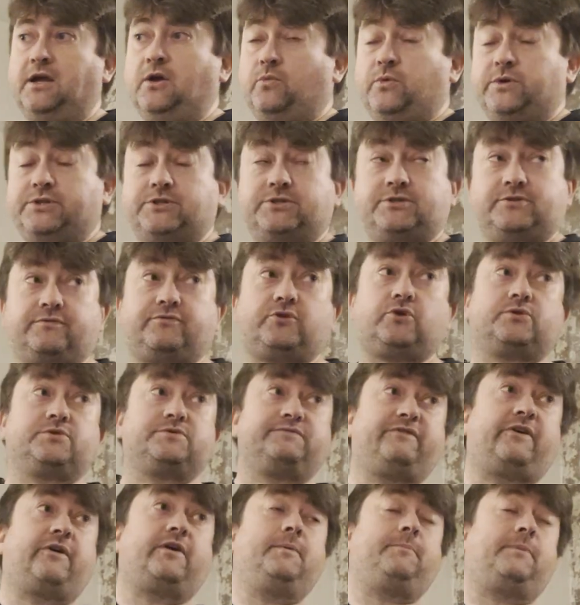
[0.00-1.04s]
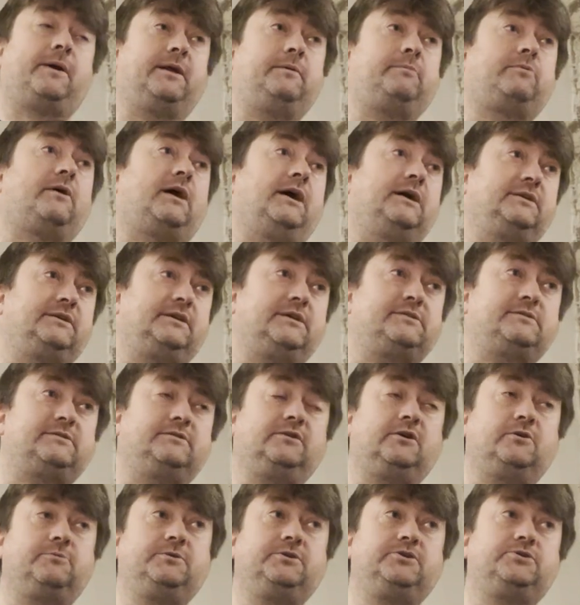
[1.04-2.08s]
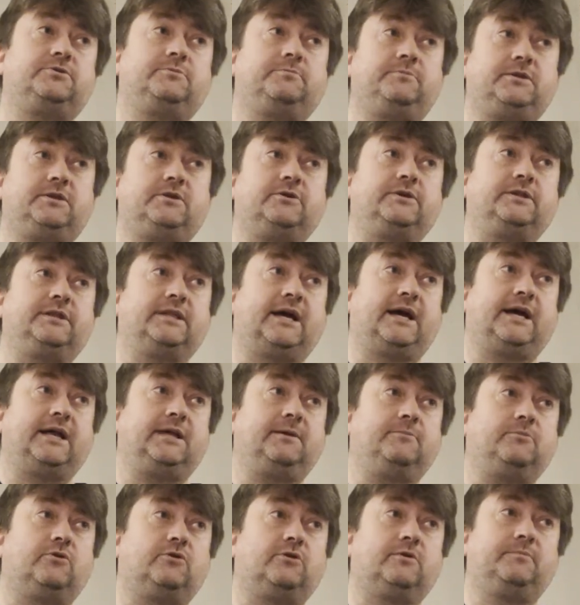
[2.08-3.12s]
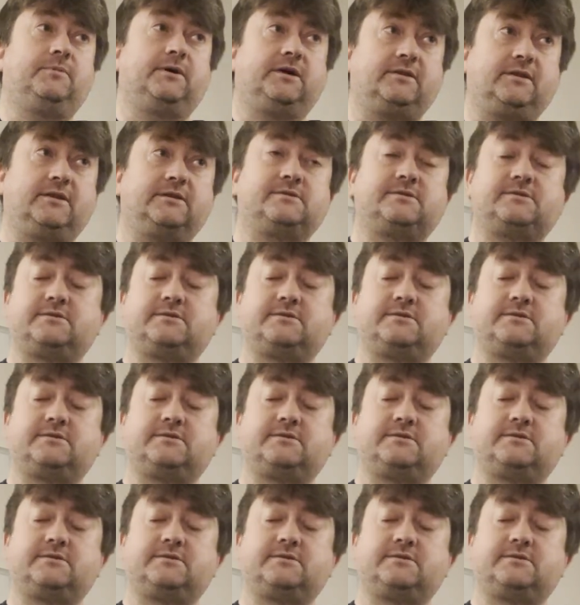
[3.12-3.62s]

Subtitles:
which is of course very bad practice and nobody should be doing that anymore, but